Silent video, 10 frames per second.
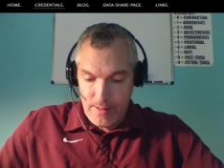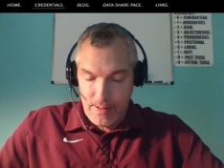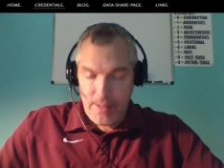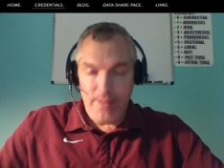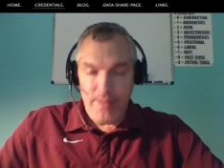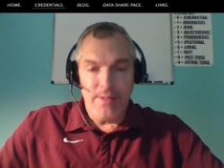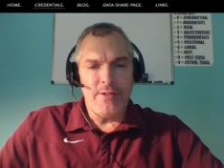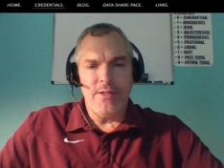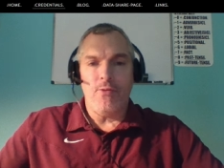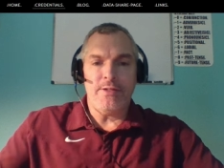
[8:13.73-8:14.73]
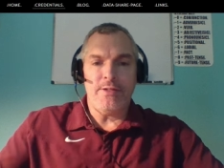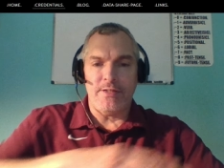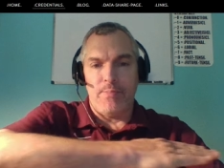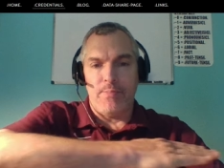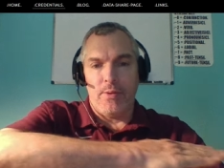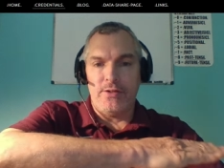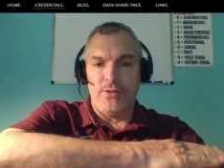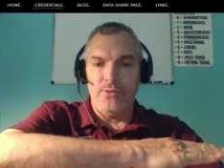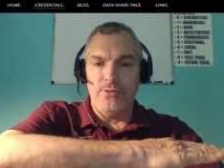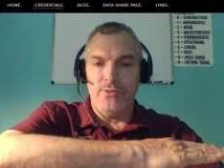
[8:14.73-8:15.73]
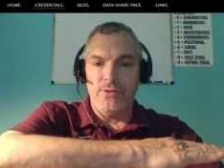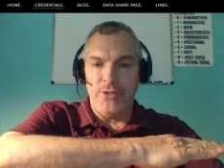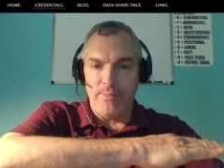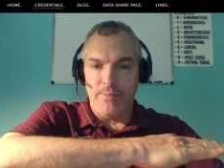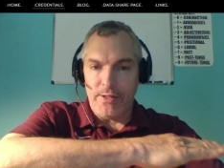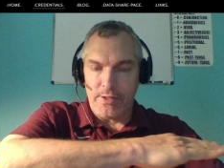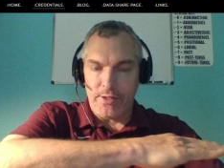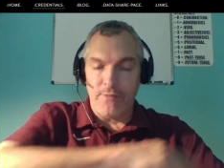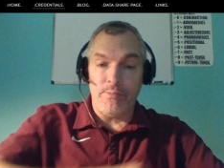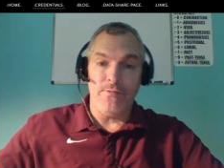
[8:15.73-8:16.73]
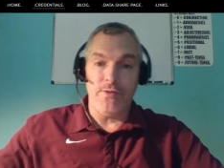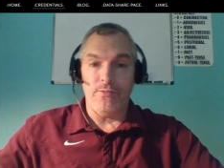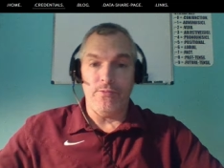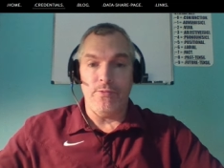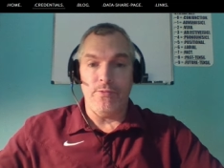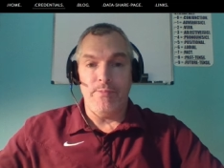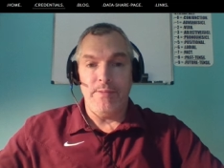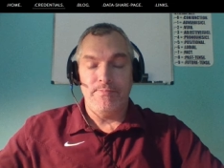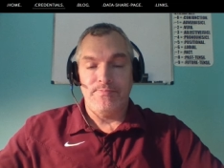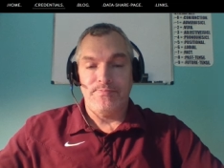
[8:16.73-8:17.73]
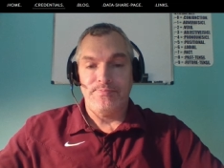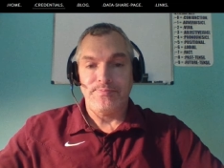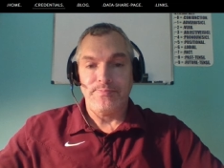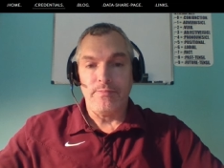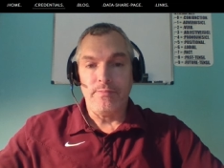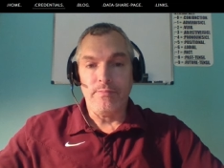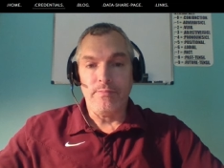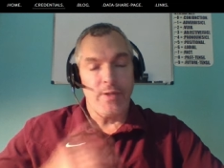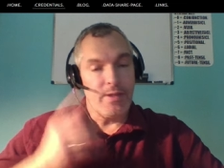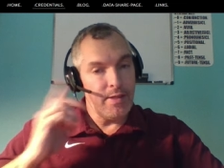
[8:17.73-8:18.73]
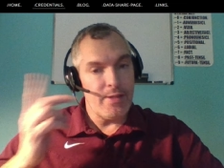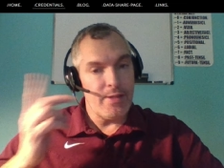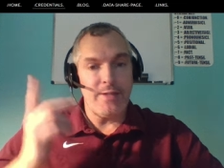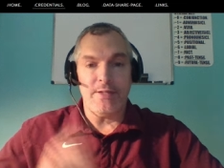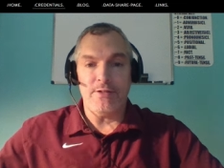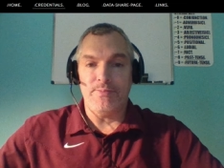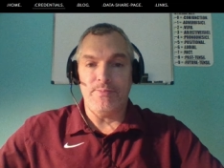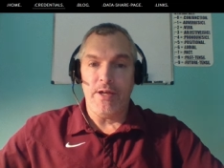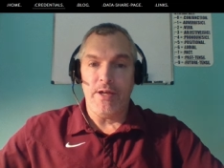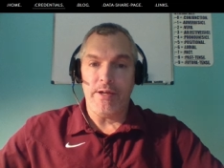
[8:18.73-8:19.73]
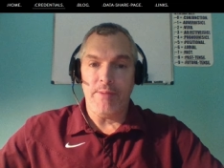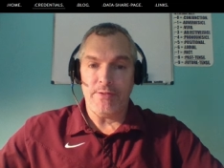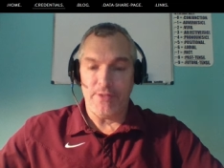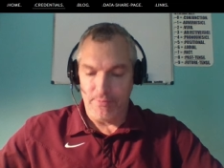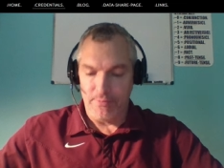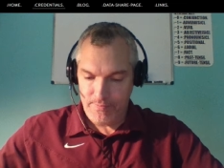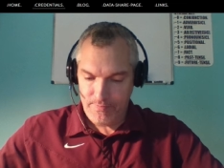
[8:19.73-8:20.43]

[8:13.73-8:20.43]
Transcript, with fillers: he does not want to step onto the geometric level playing field with me. And that tells me a lot about someone.